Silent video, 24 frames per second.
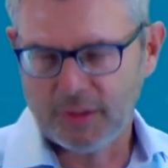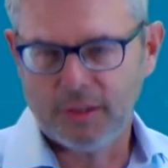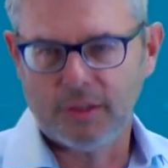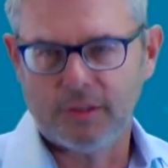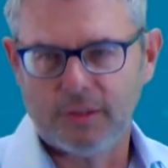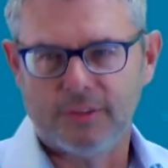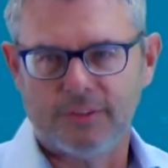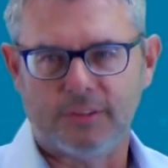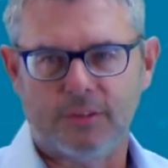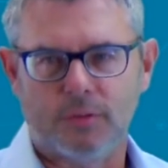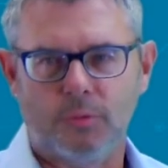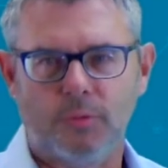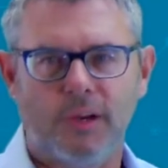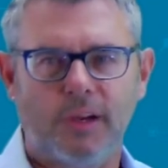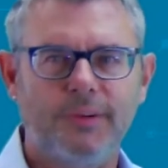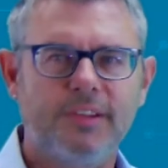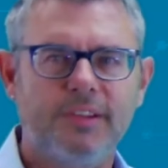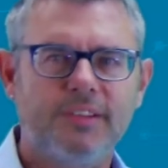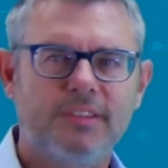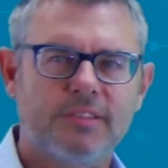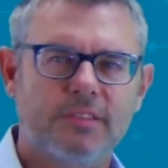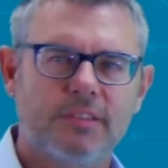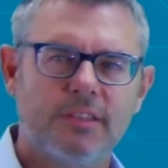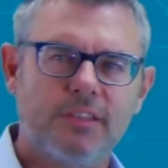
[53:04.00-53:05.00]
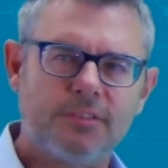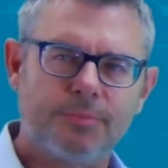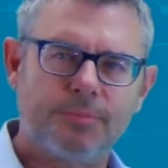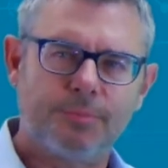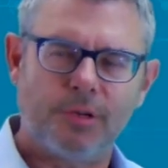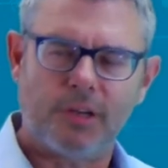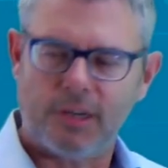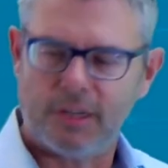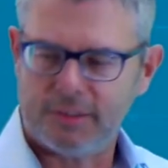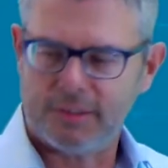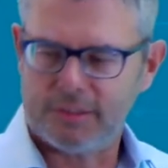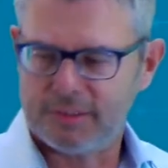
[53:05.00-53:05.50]
So where is this
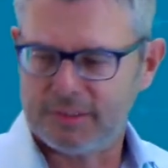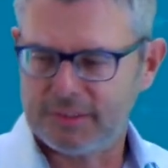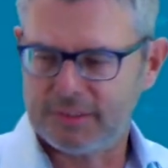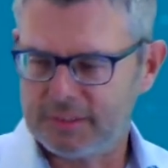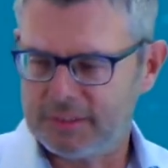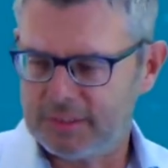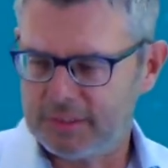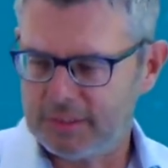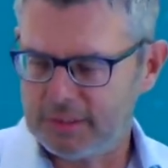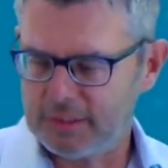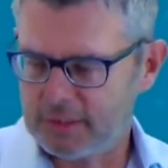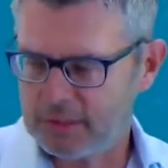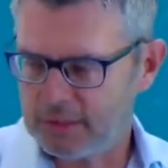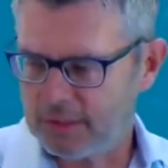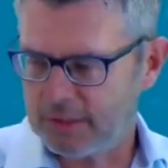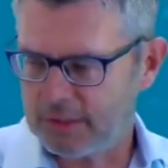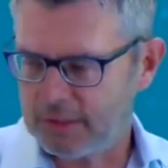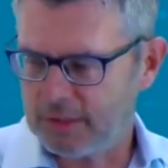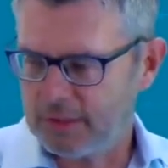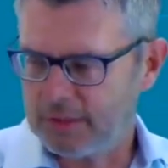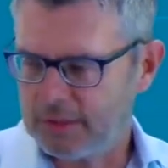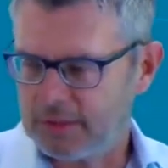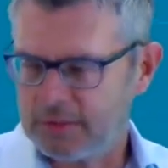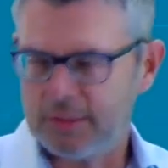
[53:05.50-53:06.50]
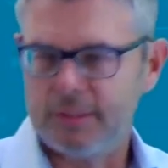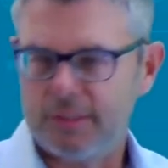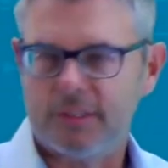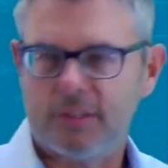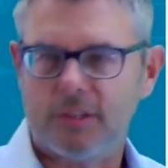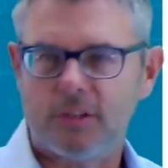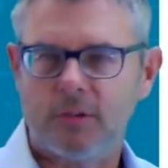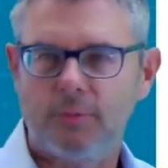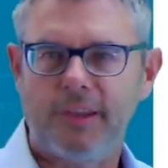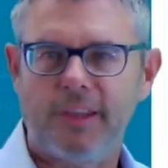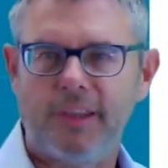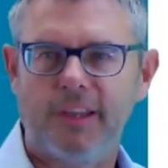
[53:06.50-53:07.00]
part? A
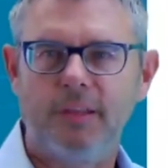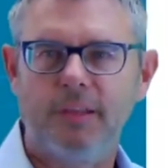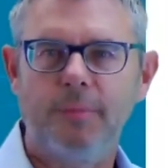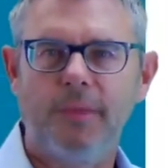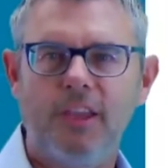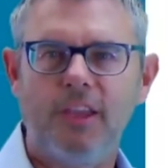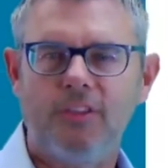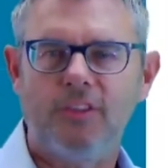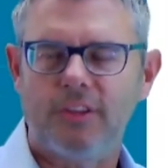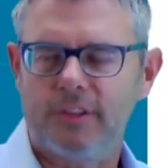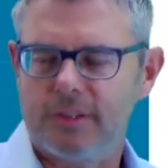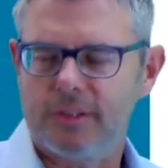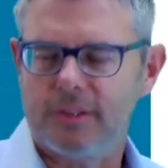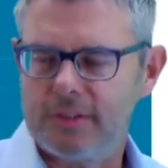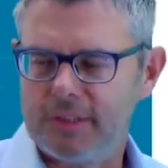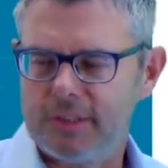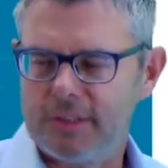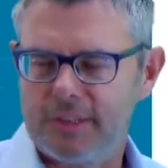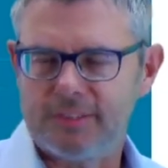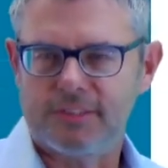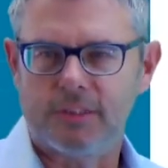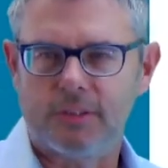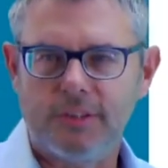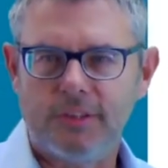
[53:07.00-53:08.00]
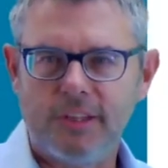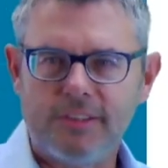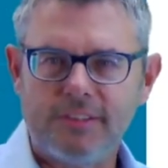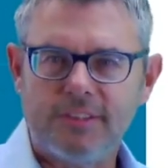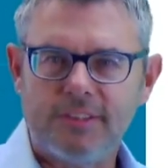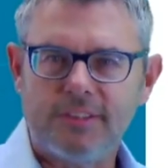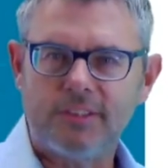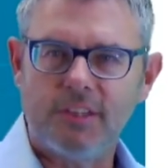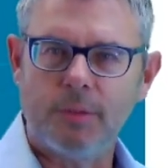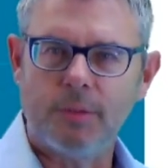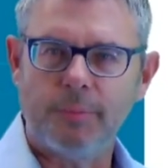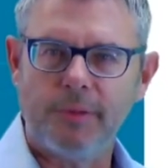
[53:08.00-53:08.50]
quick animation on this. So this
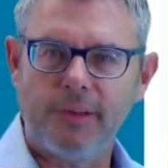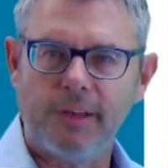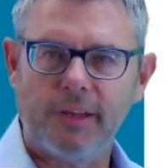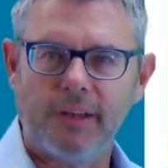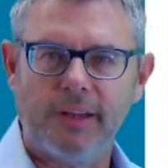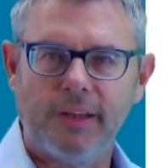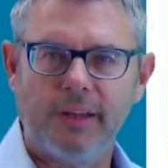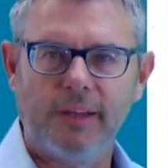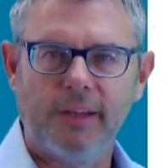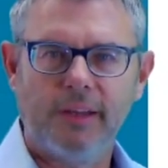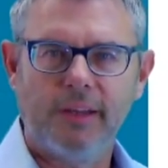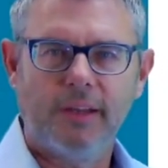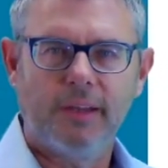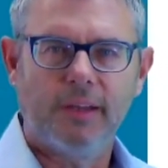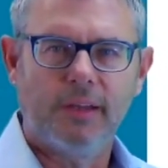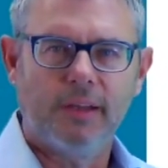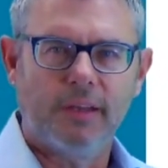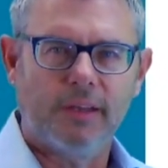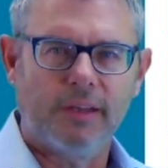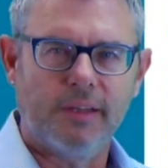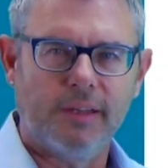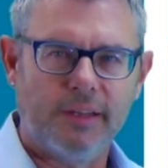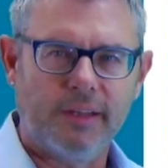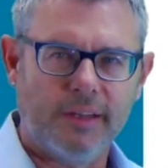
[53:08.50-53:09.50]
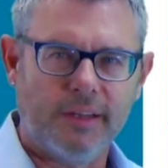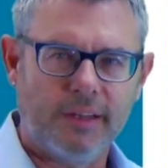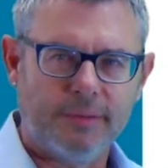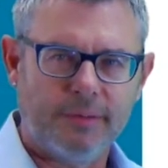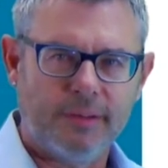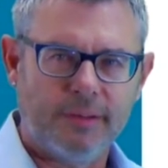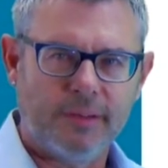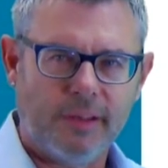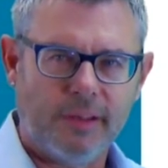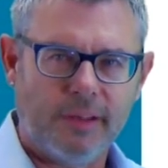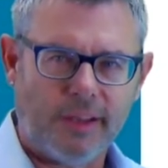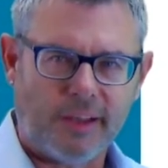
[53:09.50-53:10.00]
is typically a
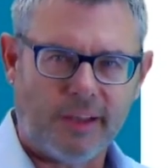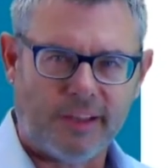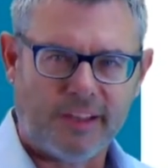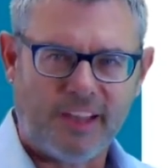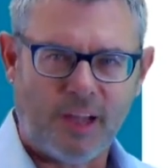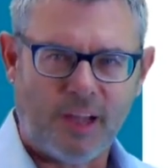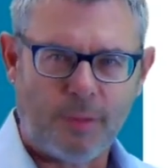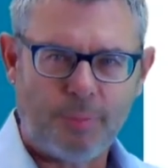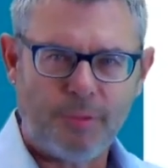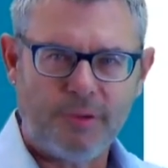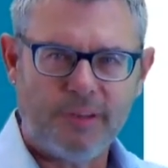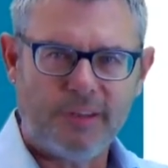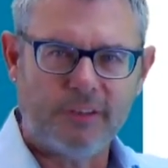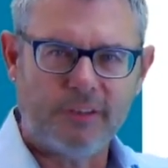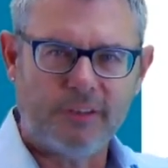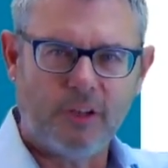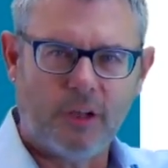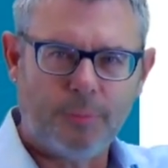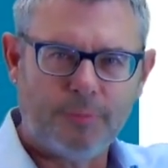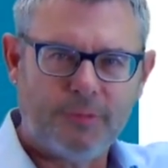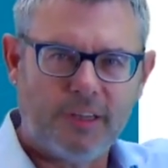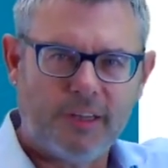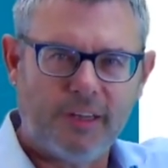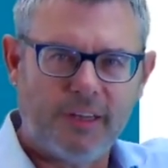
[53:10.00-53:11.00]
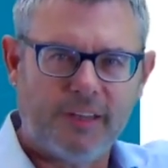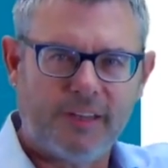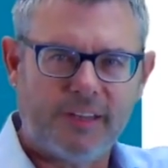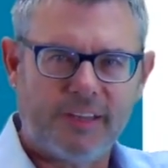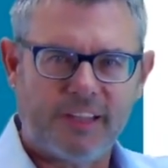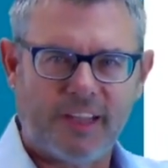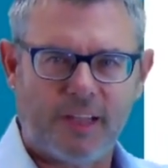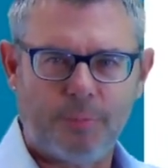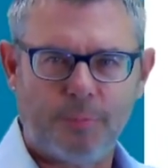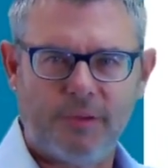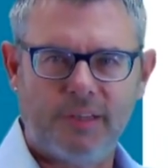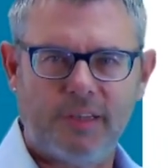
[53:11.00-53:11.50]
coupler, an optical
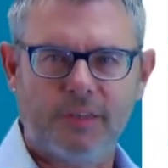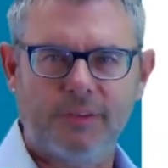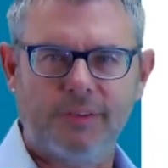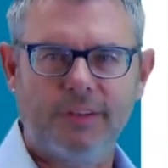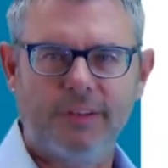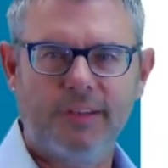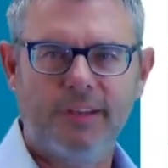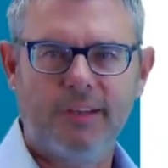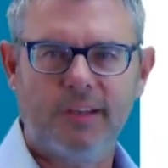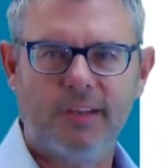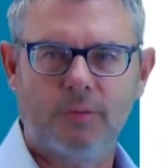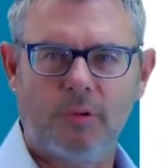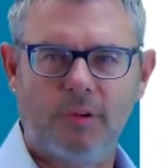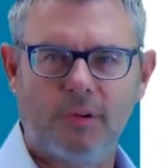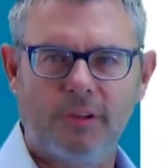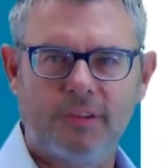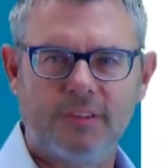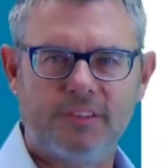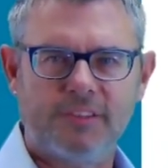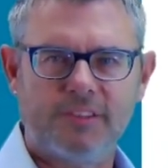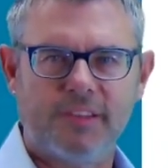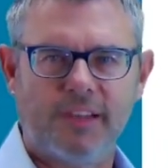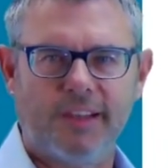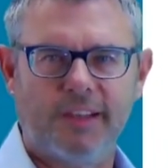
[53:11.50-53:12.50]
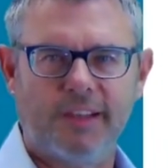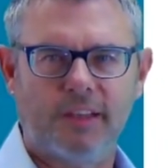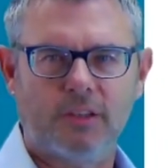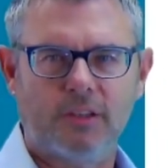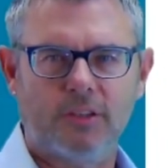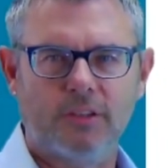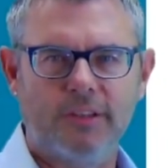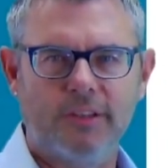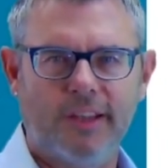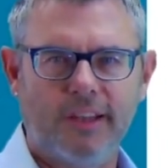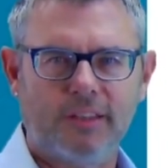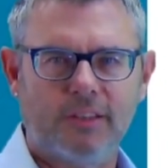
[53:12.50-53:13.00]
coupler, and here one side a
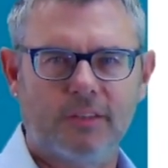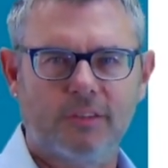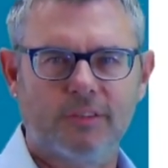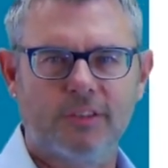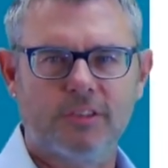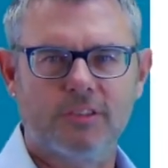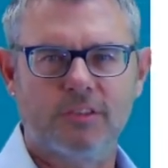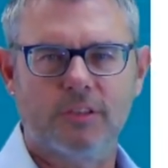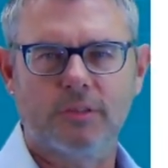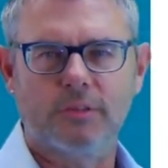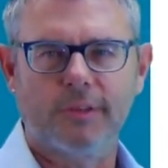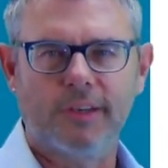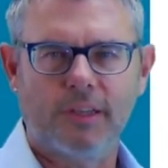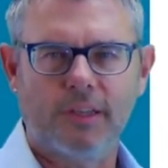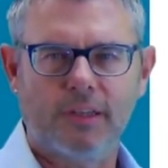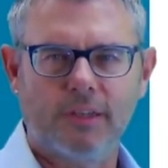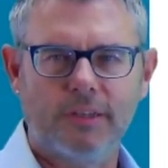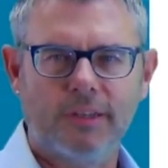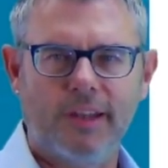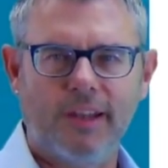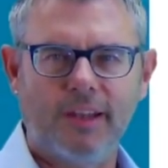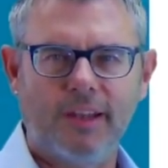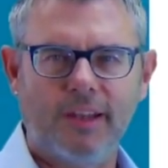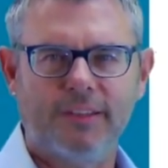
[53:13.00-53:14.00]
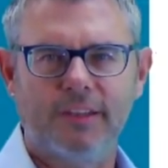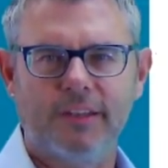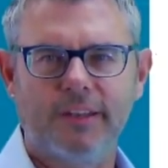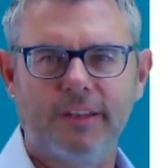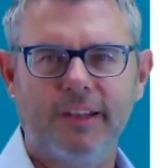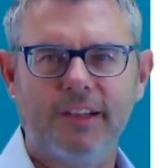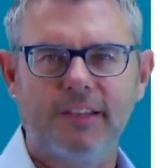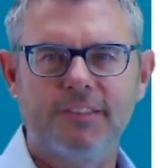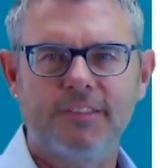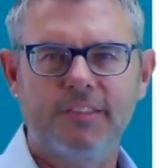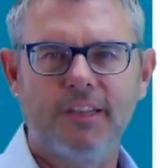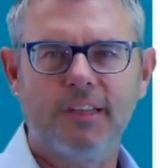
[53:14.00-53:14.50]
connector is already connected, an
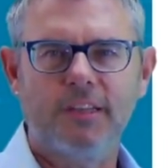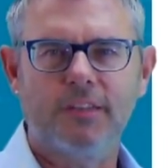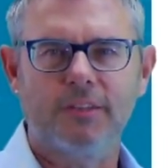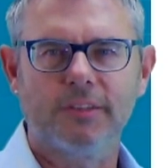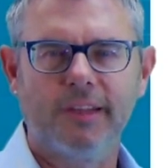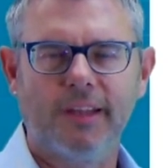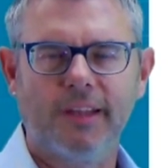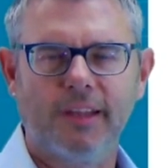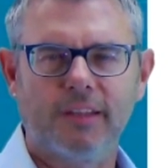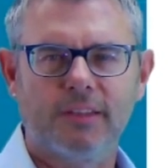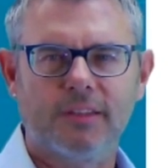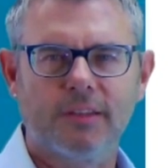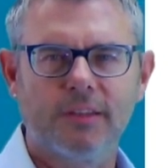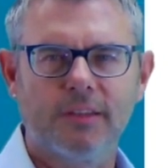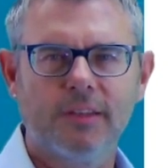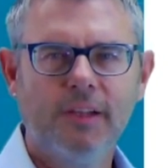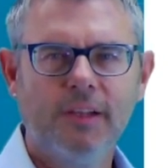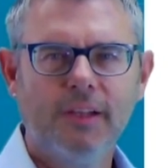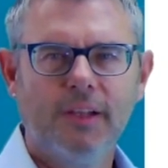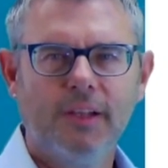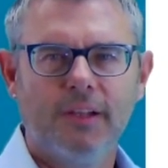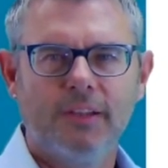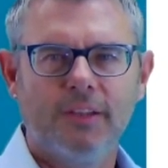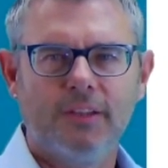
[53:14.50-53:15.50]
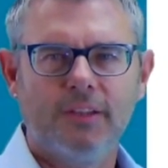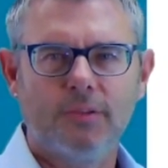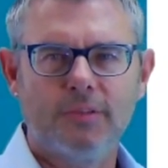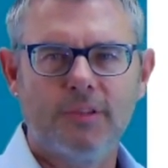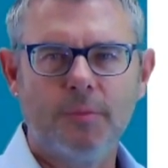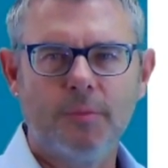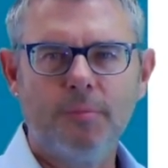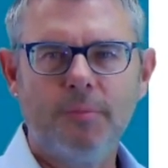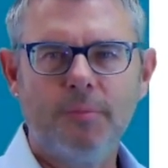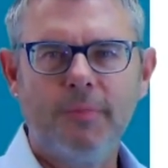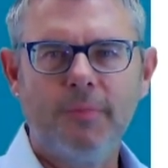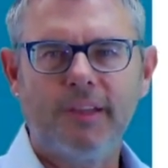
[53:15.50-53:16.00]
LC connector, to
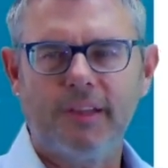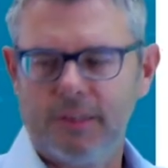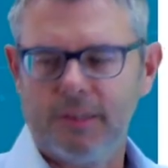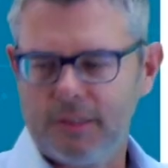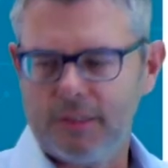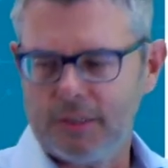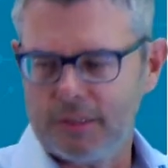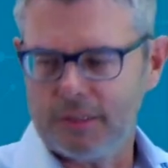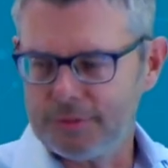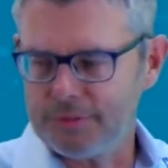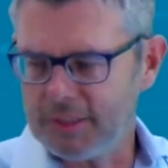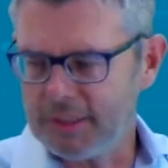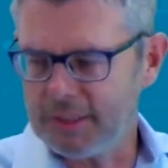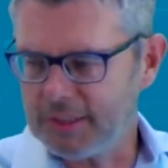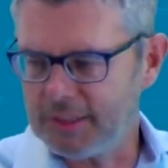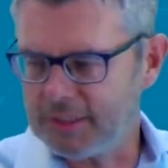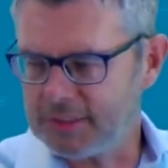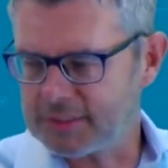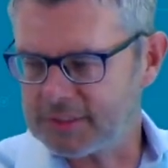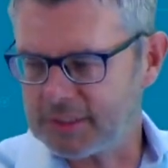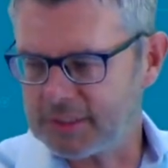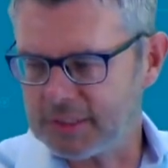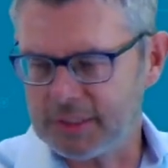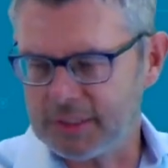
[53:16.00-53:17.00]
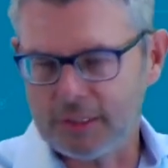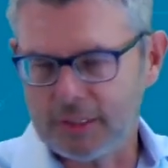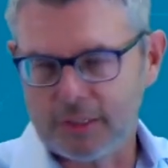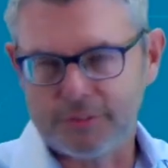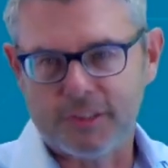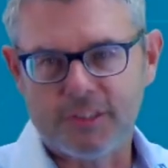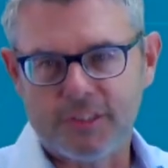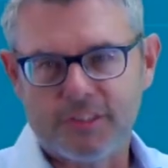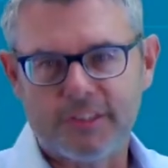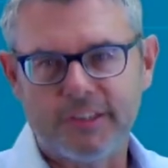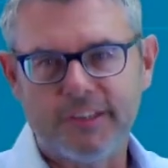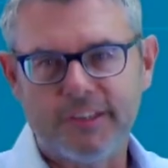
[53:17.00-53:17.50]
the middle of this
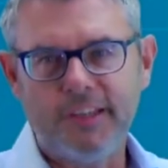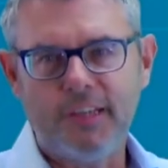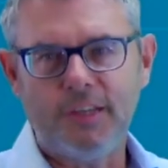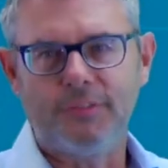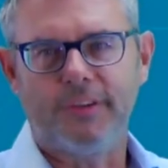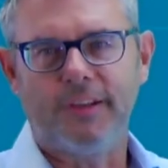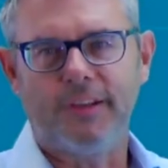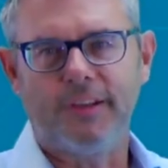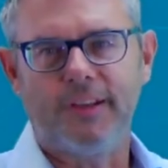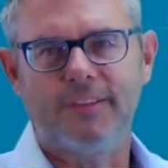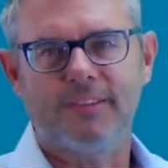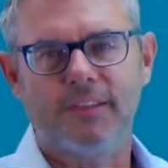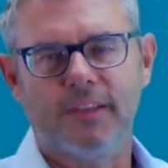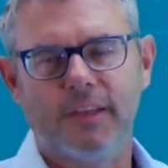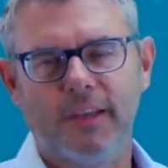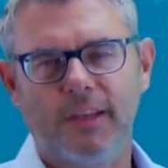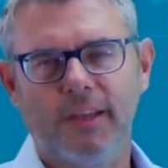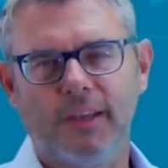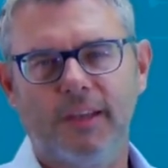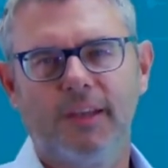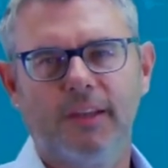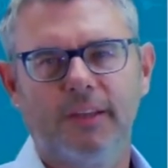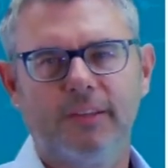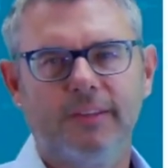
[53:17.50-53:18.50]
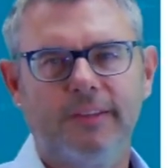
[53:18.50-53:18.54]
sleeve, let's say.